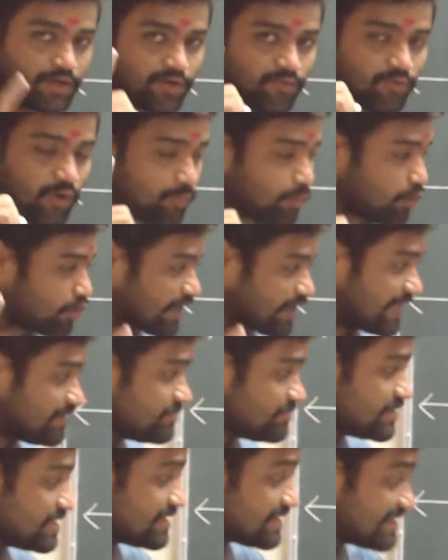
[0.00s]
One more time,
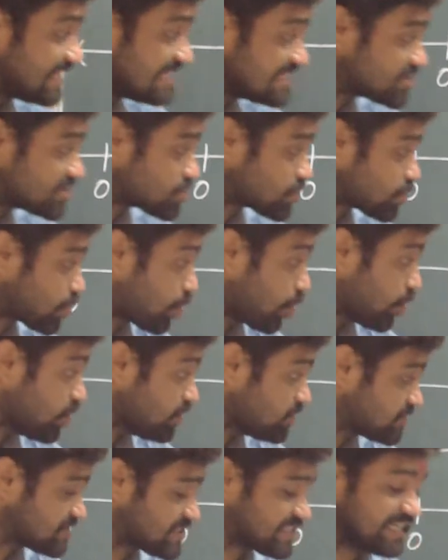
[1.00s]
this
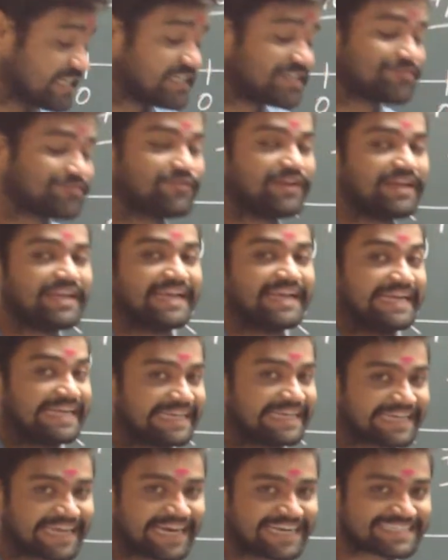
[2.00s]
coefficient will
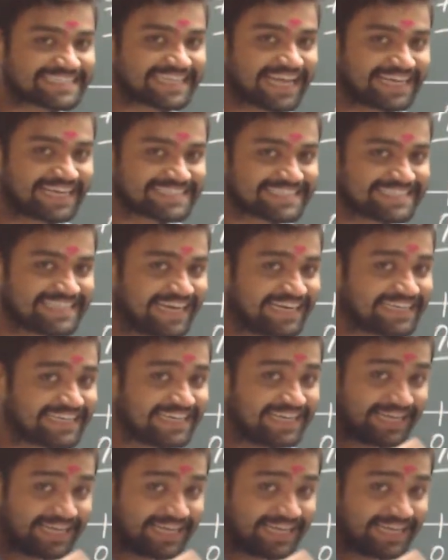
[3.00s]
indicates us that